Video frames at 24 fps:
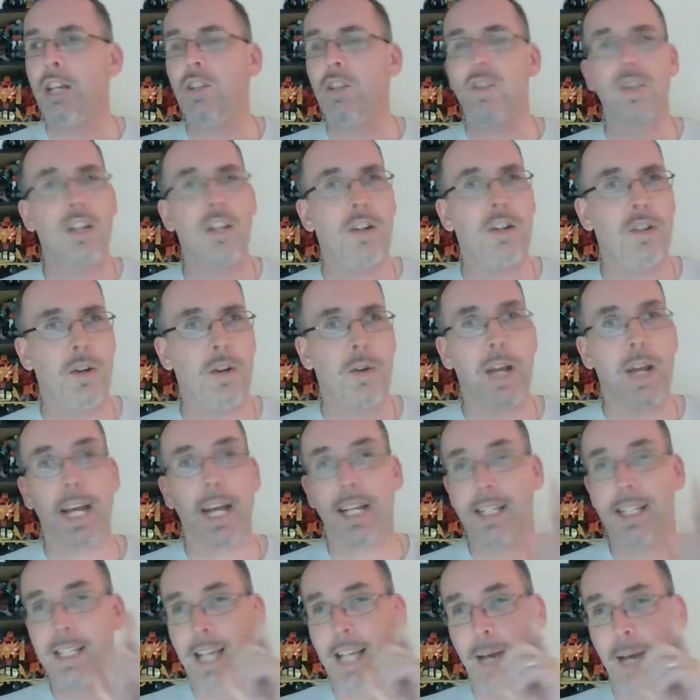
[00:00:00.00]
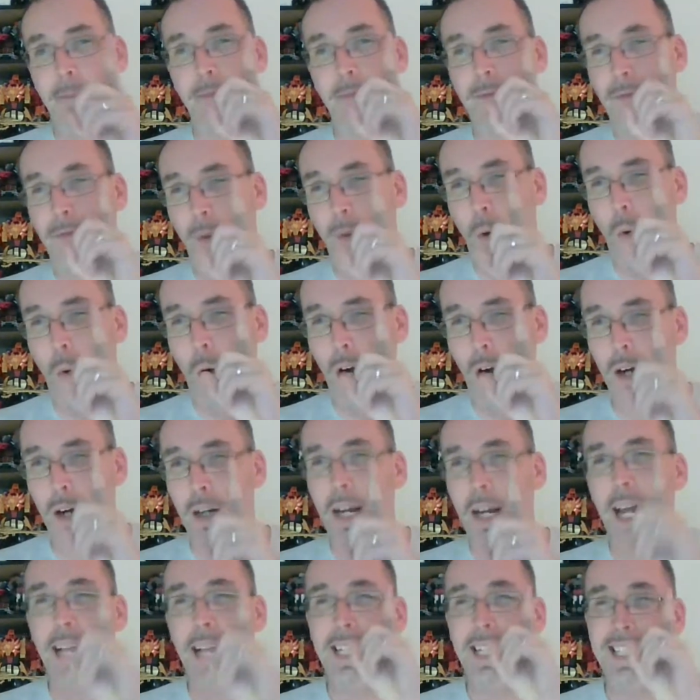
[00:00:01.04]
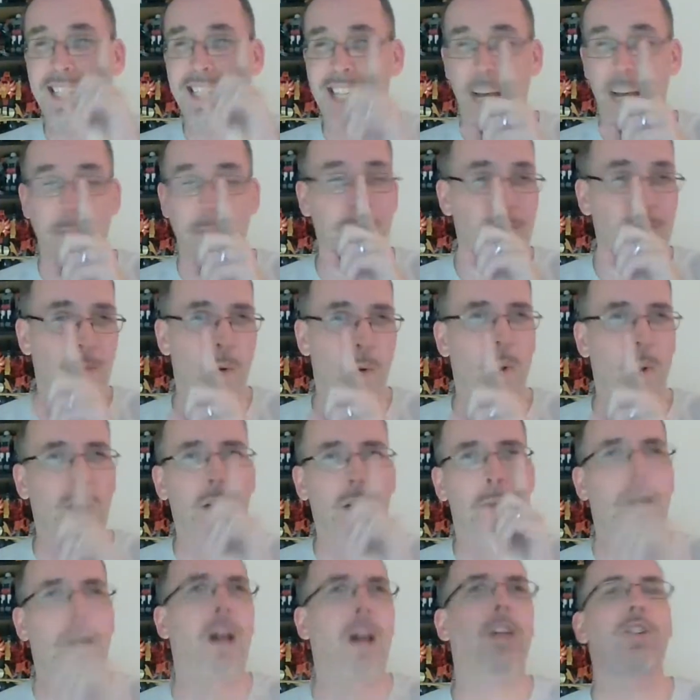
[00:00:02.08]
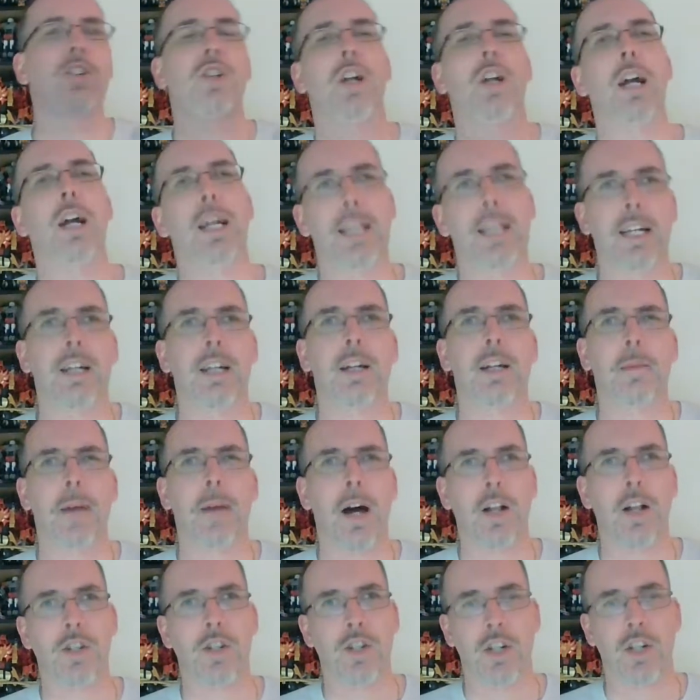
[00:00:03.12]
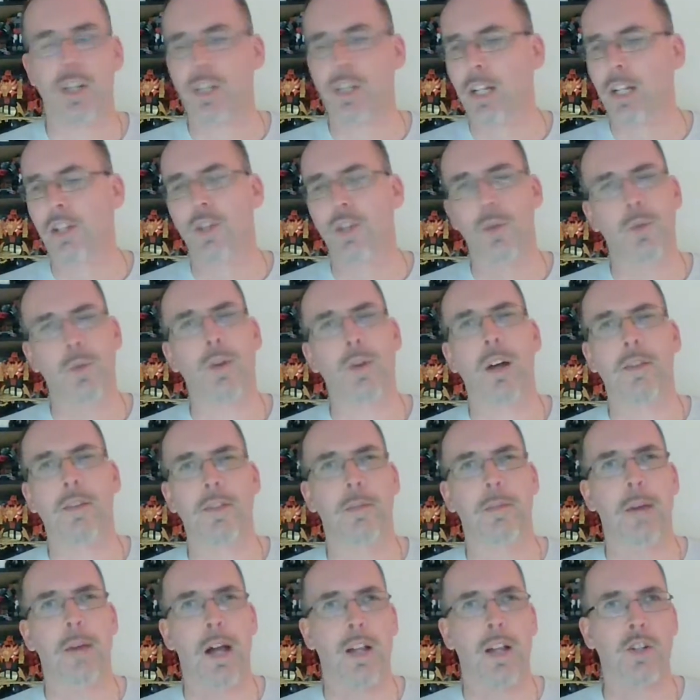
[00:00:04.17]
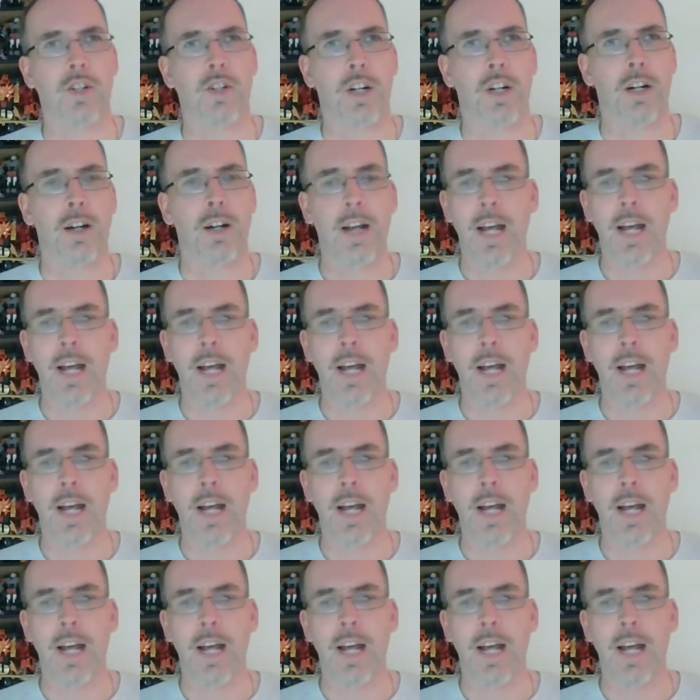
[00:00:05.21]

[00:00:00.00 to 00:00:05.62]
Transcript: Zero. Except for Demolisher. I'll get a Demolisher because I do love Demolisher.